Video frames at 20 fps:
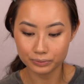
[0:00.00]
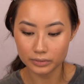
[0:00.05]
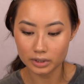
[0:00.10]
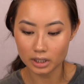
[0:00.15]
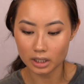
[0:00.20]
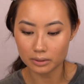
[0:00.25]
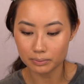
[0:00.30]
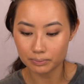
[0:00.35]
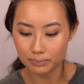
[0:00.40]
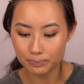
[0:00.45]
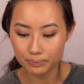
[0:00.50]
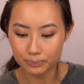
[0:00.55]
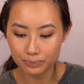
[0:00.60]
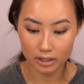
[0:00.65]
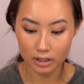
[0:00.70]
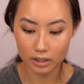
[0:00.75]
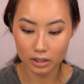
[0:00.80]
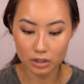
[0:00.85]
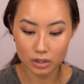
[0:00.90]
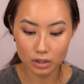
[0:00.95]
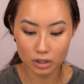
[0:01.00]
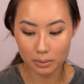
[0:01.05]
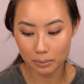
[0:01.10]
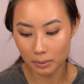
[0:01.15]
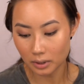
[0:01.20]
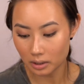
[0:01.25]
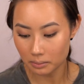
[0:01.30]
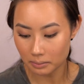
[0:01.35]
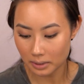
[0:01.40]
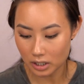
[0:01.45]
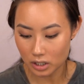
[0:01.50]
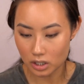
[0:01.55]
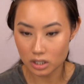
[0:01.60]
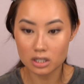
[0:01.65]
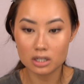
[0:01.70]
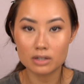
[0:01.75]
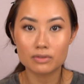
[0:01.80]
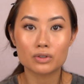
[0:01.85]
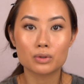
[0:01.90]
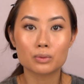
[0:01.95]
Done. Now you can do your bottom
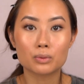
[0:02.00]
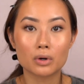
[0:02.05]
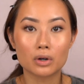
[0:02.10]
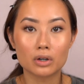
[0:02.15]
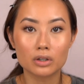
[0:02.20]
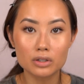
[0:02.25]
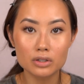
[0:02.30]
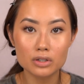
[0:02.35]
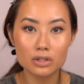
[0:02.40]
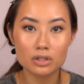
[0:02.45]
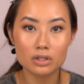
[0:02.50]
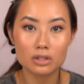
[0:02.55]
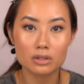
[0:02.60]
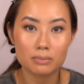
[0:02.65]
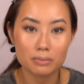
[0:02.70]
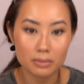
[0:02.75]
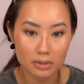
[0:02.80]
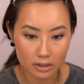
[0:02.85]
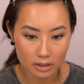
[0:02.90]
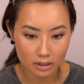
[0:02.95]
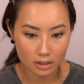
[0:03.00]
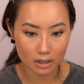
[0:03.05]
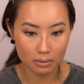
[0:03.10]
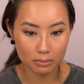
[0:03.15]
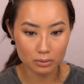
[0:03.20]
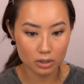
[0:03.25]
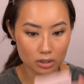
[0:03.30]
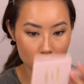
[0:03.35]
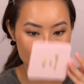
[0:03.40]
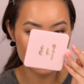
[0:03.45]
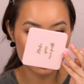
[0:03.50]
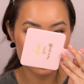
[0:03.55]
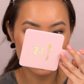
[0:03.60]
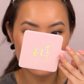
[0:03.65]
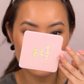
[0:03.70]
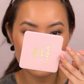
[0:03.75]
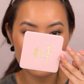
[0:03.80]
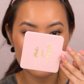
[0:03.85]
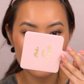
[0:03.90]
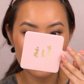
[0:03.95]
lashes if you want, but I'm just gonna
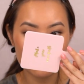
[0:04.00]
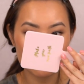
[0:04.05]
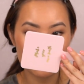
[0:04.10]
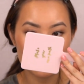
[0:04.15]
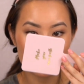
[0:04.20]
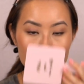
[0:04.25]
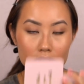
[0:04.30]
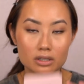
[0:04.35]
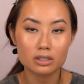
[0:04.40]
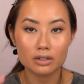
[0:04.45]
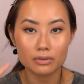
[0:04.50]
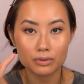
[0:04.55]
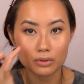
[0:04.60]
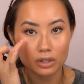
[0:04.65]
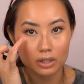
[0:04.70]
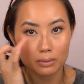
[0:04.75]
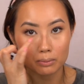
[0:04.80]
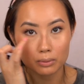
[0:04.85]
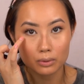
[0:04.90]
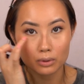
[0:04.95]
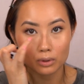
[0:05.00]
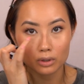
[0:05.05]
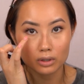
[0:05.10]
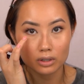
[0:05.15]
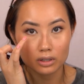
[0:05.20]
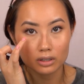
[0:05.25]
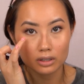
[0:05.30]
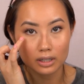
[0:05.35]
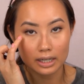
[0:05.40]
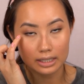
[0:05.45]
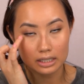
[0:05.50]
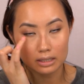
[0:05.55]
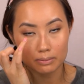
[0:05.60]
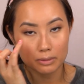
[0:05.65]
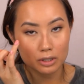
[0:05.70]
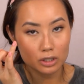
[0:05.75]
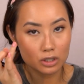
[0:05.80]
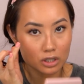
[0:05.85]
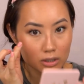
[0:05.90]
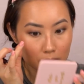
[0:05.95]
leave it because I've already
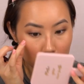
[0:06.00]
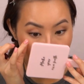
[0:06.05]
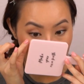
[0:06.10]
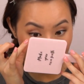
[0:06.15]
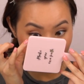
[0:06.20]
smudged a bit